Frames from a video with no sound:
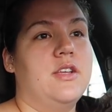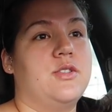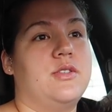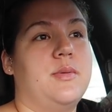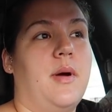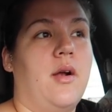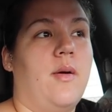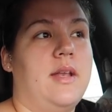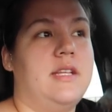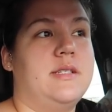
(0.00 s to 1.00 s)
So tomorrow
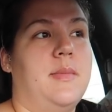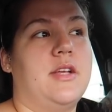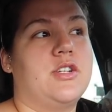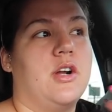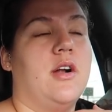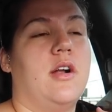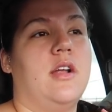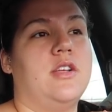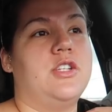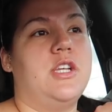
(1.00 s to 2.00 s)
I need to make sure
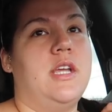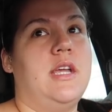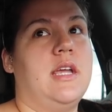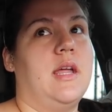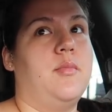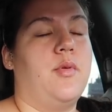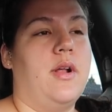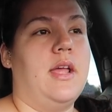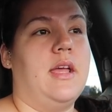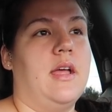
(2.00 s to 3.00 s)
she can
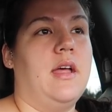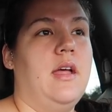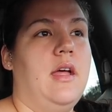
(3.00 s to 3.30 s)
bring,